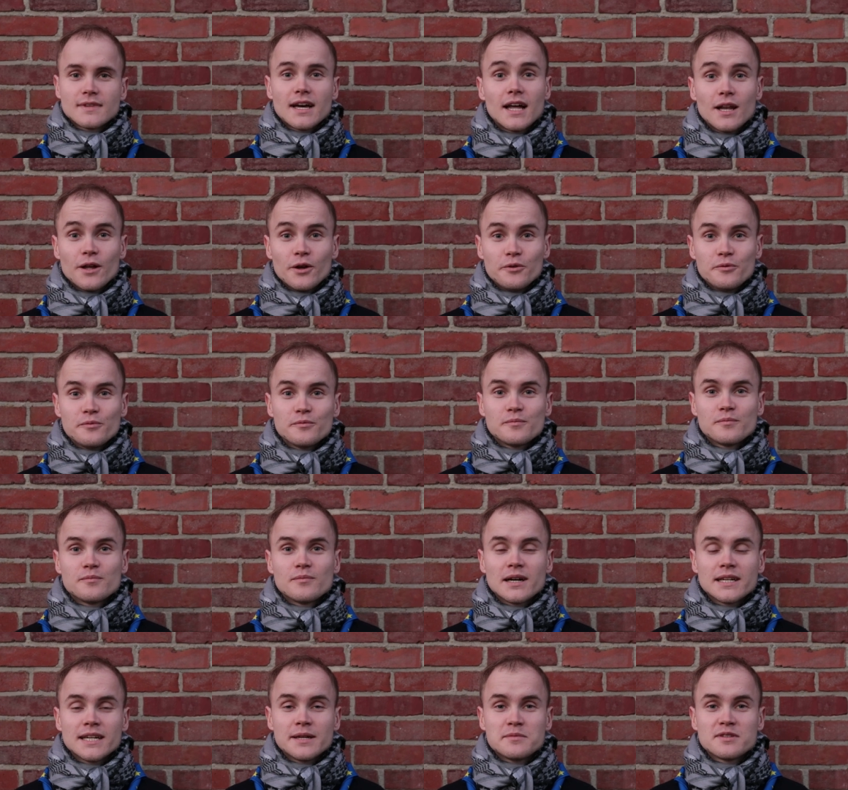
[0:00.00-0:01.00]
Hello,
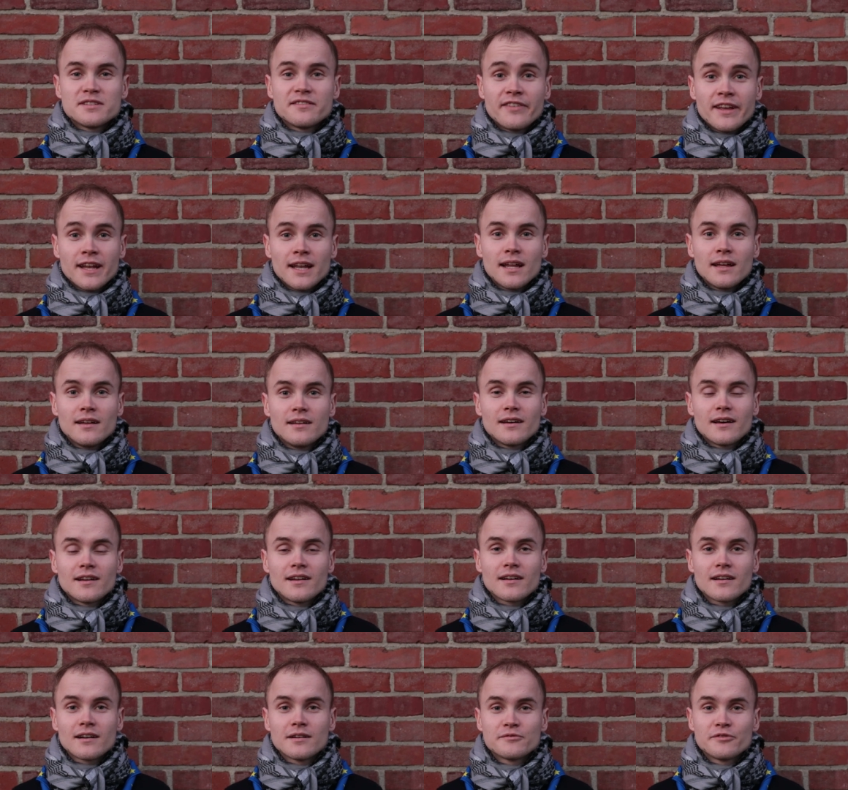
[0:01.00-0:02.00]
my name is Ville and
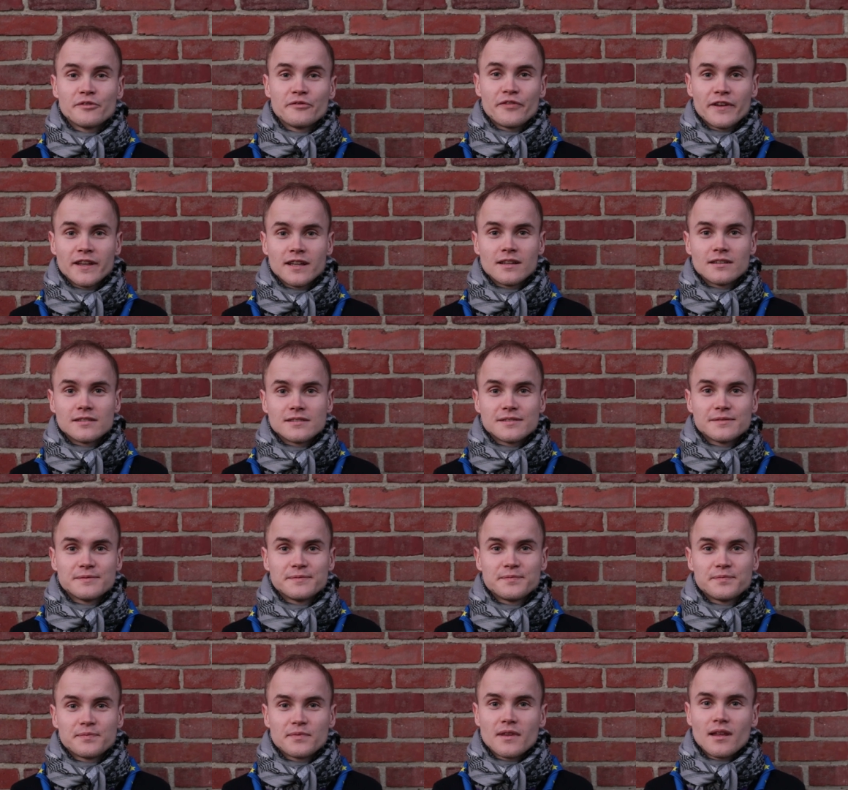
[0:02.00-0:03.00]
I come from Finland.
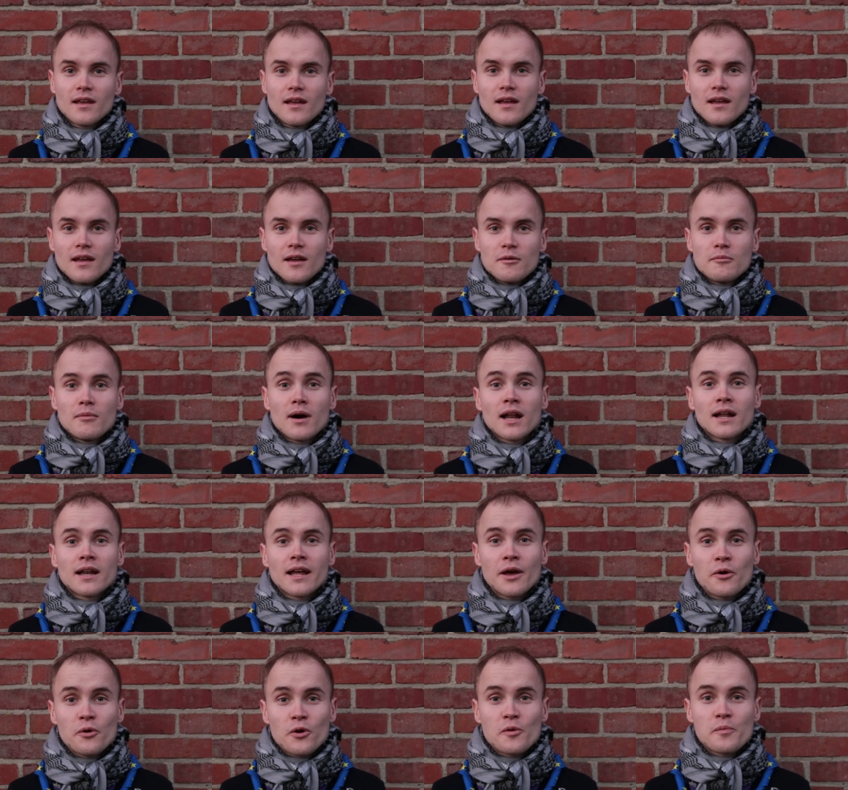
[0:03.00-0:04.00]
Mä olen
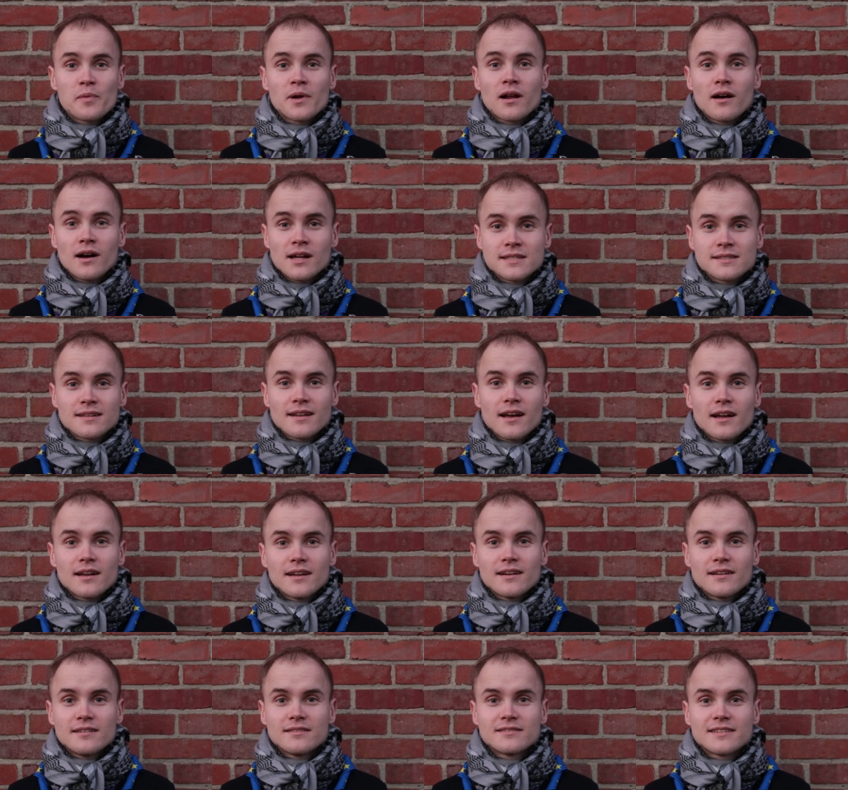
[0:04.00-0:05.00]
Euroopan
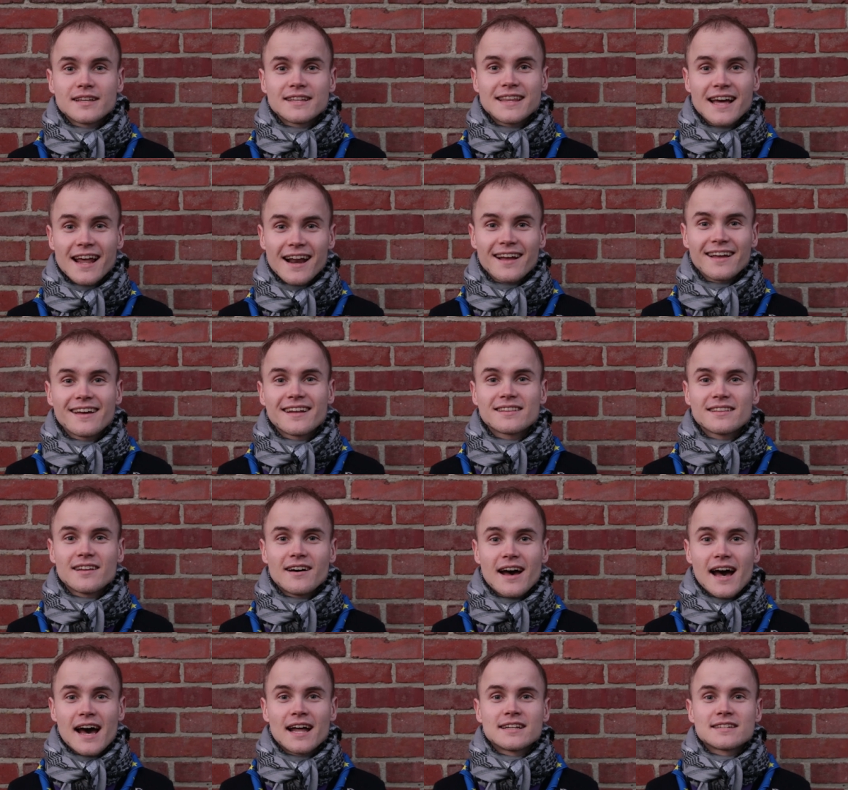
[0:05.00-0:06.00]
kansalainen ja tällä
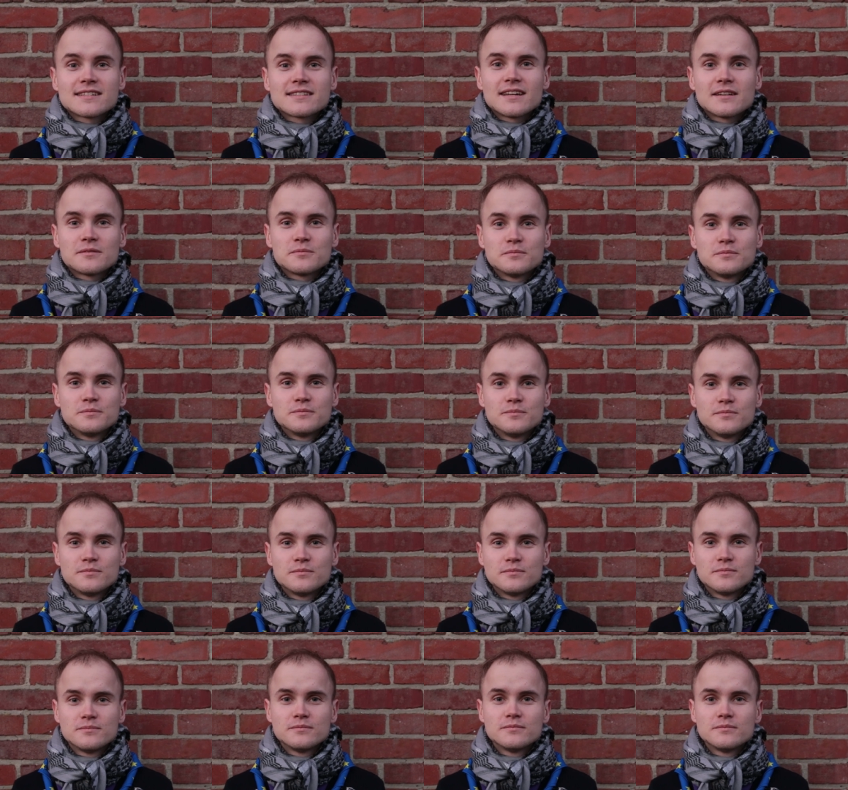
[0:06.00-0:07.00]
kertaa äänestän.
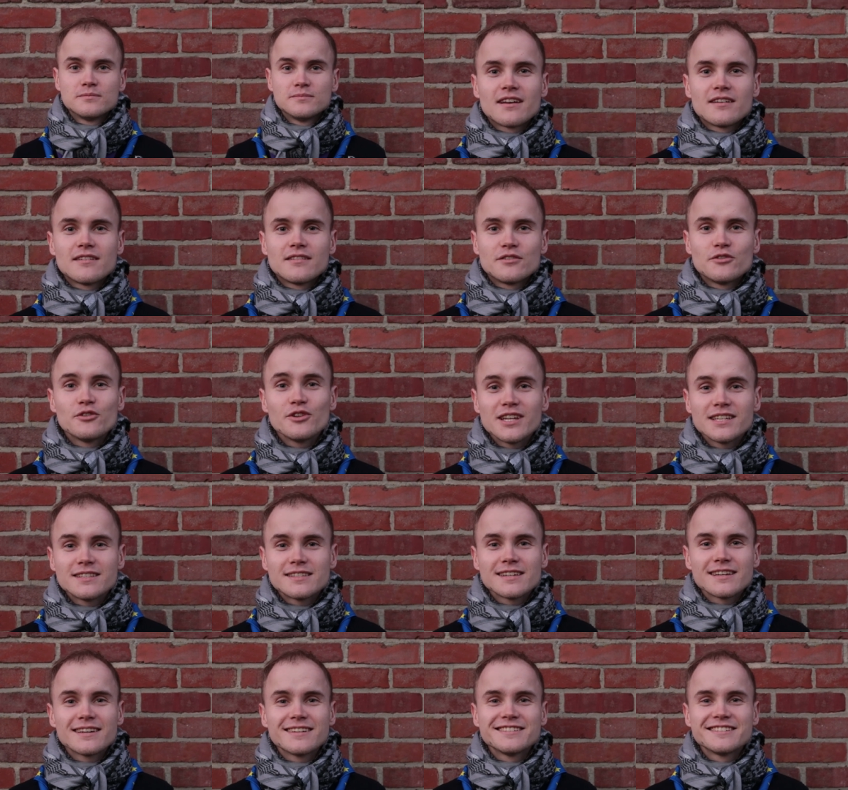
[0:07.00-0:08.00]

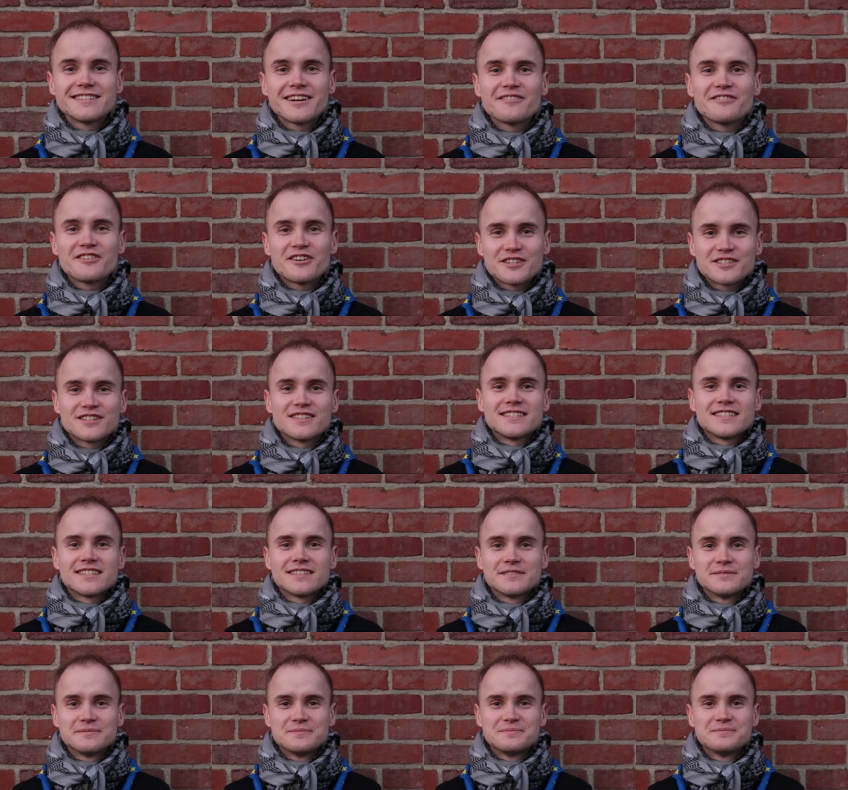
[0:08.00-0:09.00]
Unity and diversity.
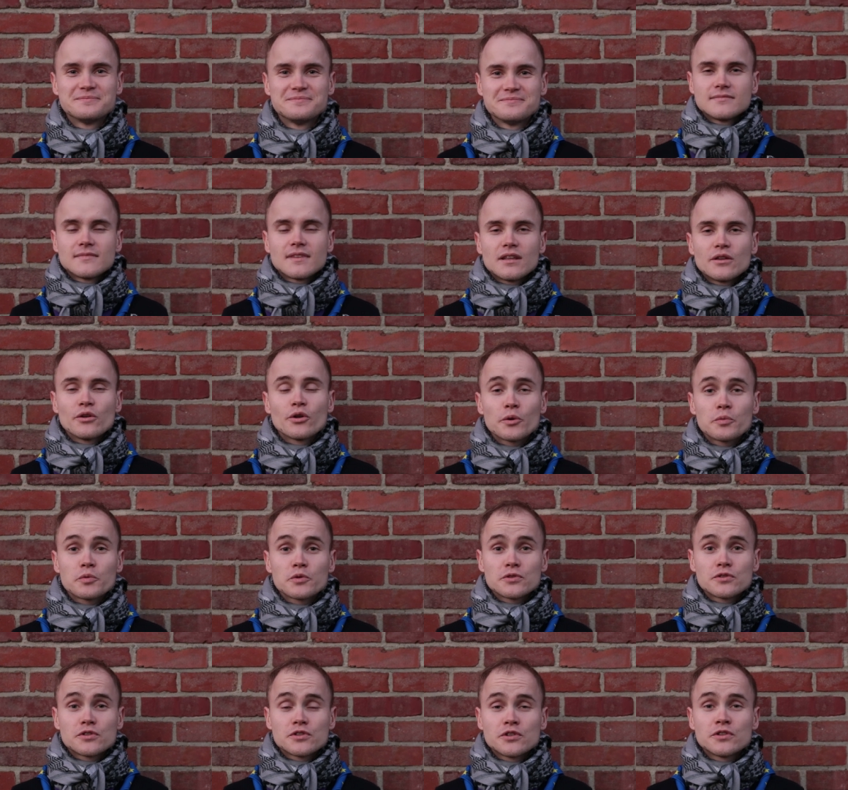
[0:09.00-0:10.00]

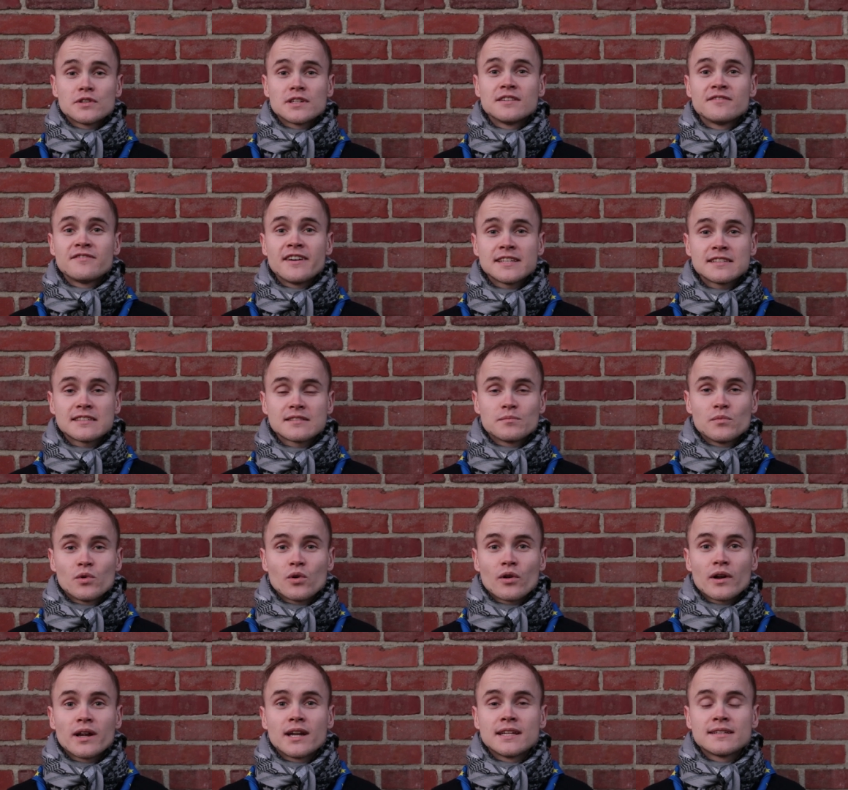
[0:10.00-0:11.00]
Europe should invest
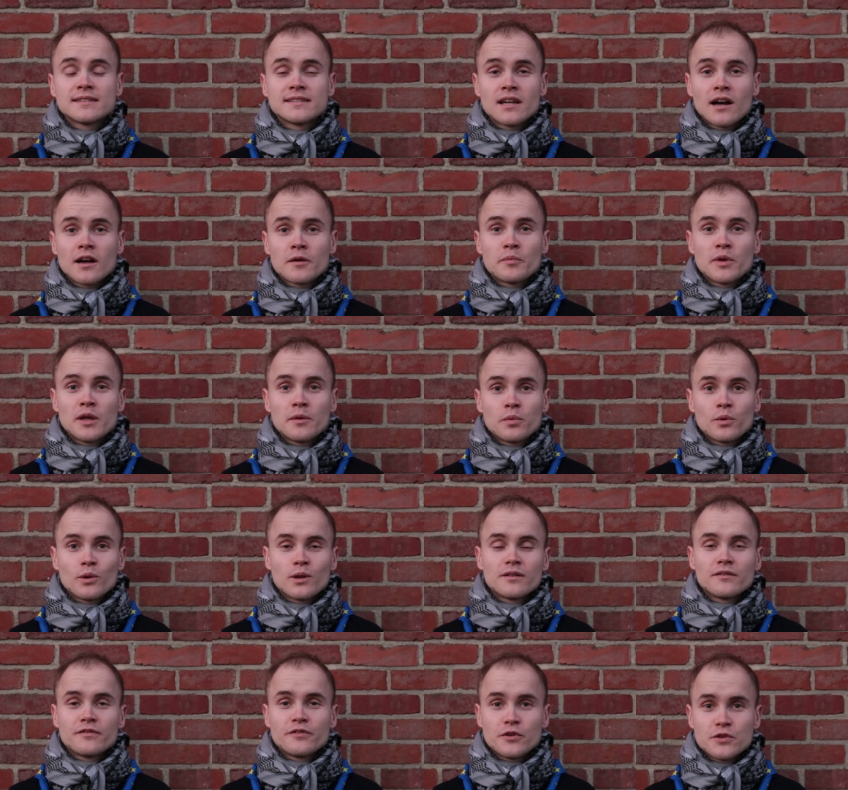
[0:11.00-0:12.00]
more in its young
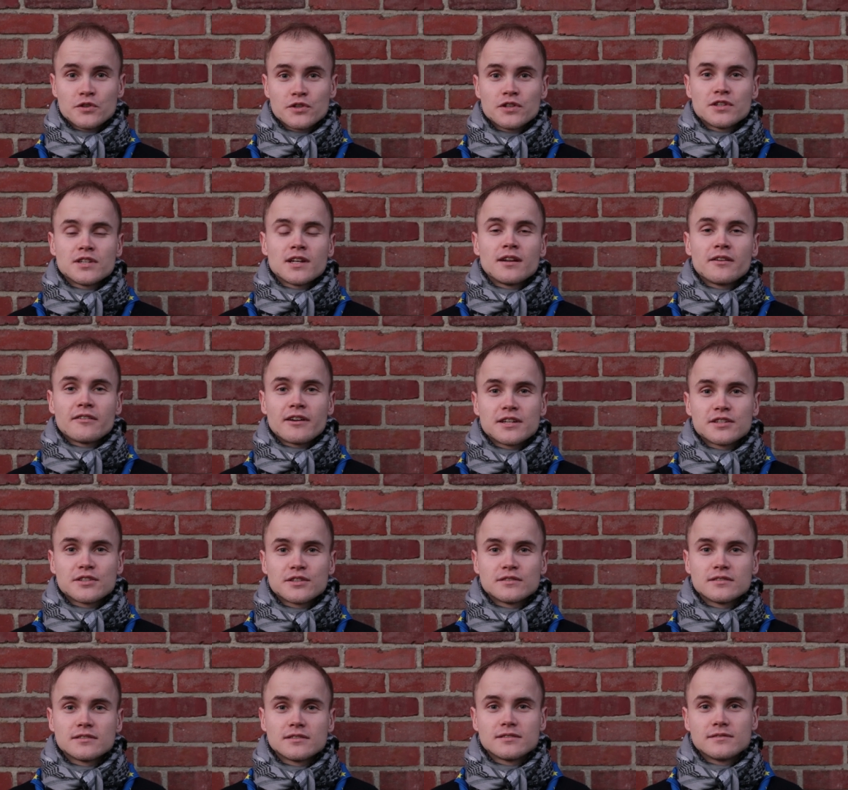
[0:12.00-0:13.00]
people and future
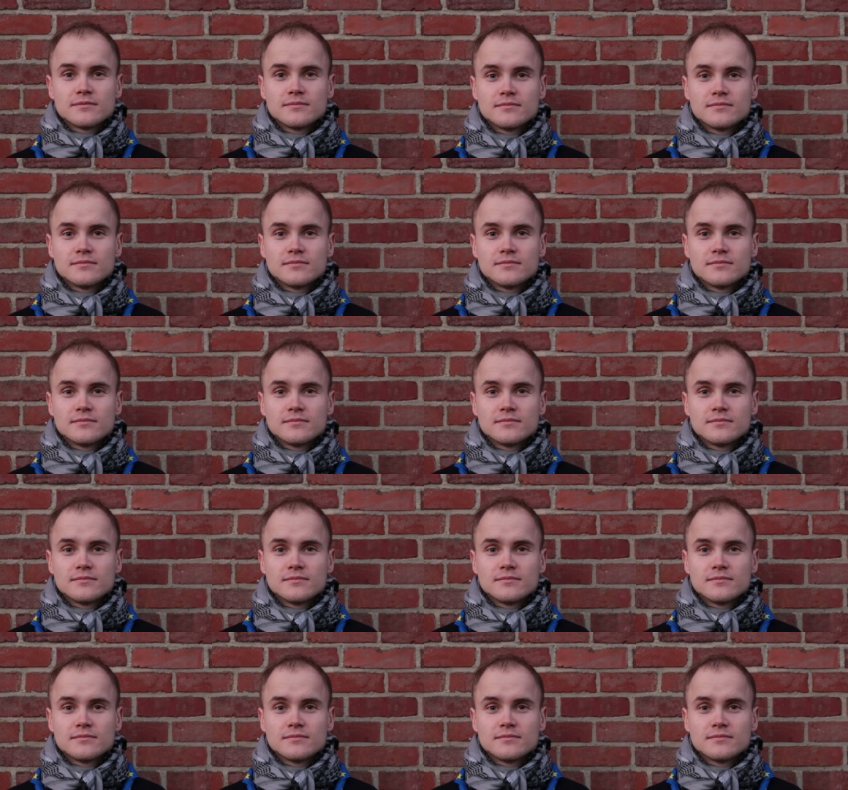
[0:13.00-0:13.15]
generations.